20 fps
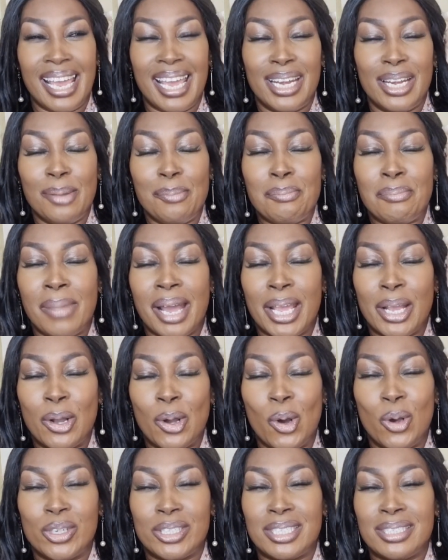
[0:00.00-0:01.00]
and my
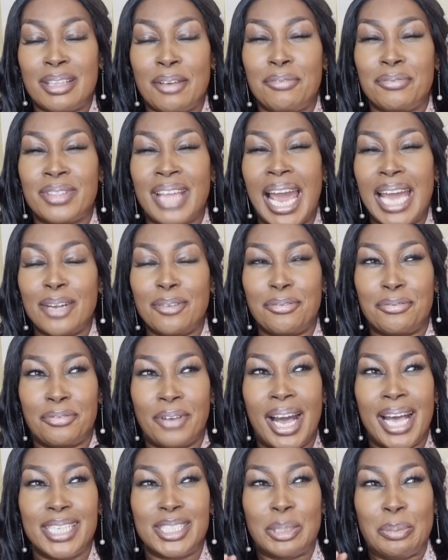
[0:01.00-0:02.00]
gosh, that
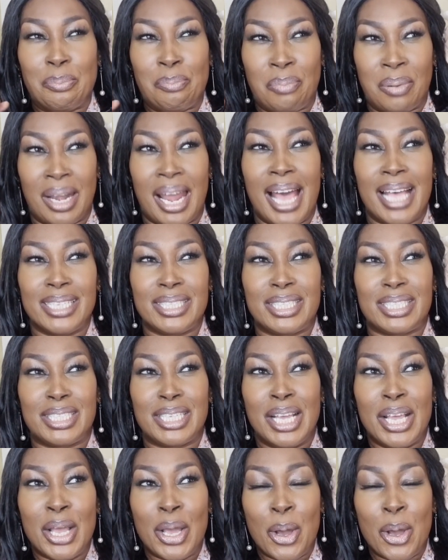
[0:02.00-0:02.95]
fast blast